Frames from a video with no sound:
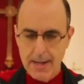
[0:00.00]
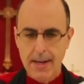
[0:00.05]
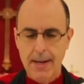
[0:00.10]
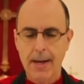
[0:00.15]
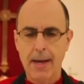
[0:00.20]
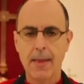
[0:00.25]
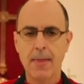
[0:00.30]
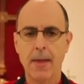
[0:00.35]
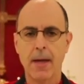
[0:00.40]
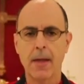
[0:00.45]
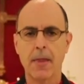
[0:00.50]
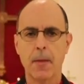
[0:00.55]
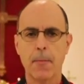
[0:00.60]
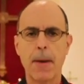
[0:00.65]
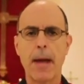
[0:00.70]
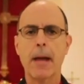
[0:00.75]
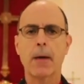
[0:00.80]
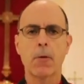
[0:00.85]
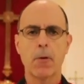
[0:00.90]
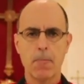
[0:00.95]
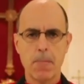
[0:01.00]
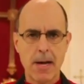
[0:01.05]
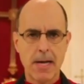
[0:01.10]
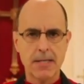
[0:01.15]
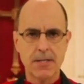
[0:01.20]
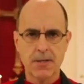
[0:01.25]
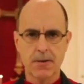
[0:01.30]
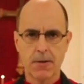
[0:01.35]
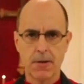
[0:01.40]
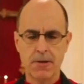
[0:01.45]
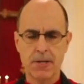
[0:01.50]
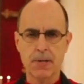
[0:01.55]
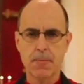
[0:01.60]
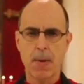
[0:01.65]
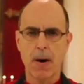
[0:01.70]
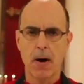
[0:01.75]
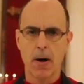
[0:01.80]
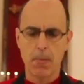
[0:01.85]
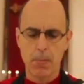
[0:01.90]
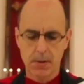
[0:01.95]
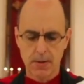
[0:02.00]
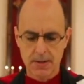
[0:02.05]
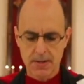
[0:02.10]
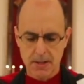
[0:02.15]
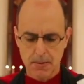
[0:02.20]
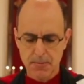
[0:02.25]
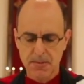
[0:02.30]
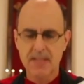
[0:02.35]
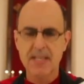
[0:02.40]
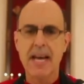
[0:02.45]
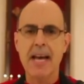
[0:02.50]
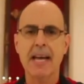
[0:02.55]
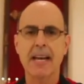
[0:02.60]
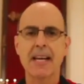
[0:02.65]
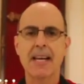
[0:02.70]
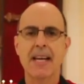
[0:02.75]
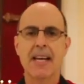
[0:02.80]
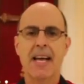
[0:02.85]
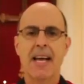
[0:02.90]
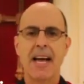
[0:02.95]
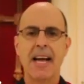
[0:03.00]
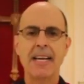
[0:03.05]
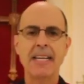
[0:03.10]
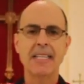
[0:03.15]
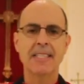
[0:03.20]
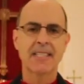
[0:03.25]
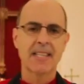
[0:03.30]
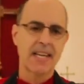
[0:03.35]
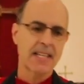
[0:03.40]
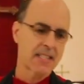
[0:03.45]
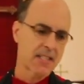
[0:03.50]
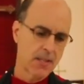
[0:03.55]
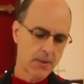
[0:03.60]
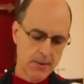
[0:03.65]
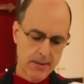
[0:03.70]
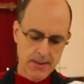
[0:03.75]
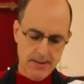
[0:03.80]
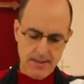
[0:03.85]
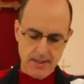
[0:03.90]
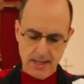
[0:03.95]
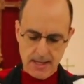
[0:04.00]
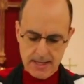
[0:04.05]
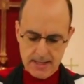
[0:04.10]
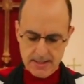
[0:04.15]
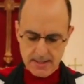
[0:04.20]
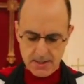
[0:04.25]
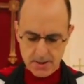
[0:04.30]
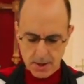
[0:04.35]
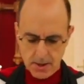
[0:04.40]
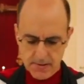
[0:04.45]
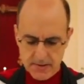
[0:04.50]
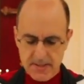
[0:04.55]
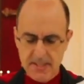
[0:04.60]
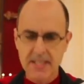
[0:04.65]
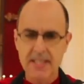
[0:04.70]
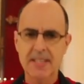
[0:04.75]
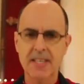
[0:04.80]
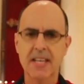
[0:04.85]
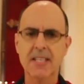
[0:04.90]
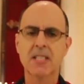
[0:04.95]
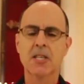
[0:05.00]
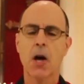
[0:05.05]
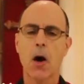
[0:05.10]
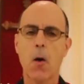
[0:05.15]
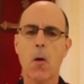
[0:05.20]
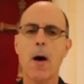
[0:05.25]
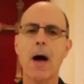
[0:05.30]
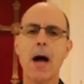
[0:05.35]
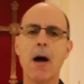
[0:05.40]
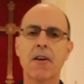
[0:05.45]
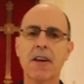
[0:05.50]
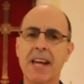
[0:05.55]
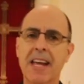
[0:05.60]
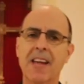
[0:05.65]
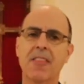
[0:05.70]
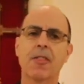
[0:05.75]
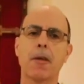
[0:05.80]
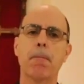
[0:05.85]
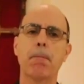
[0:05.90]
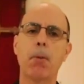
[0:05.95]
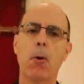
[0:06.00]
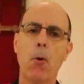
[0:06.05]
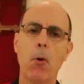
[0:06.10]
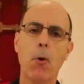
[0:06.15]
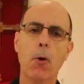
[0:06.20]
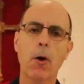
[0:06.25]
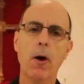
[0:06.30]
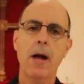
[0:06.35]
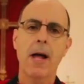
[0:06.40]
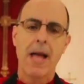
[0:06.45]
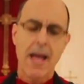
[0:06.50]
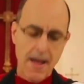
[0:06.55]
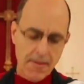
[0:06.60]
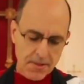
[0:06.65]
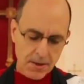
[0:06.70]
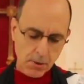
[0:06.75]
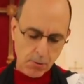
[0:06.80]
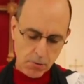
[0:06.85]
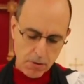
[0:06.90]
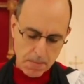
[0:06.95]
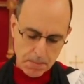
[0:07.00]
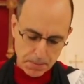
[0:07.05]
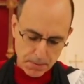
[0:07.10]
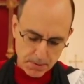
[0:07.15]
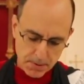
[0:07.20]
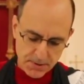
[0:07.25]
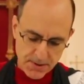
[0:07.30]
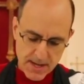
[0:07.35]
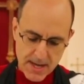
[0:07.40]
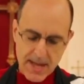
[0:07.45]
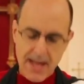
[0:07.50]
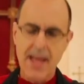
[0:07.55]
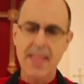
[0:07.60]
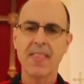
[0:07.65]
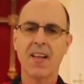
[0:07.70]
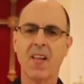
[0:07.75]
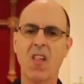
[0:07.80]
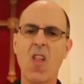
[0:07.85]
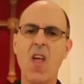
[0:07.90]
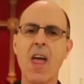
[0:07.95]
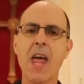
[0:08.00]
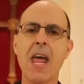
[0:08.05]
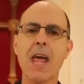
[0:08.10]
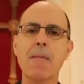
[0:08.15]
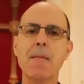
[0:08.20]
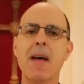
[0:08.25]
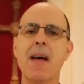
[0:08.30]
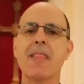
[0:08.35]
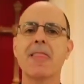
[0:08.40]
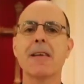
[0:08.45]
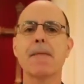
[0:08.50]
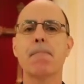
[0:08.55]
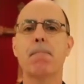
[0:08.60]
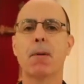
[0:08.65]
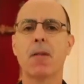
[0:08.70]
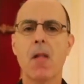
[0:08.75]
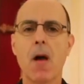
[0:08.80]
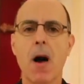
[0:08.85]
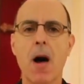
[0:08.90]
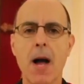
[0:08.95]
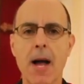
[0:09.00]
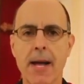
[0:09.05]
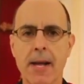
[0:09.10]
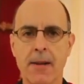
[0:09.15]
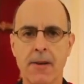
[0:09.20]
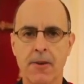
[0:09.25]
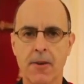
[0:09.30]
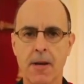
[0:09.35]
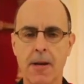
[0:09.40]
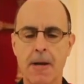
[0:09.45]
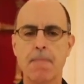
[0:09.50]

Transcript: And the banquet master in this parable is upset, and he says to his servants, he says, go out and get the poor and the crippled and the lame and the blind.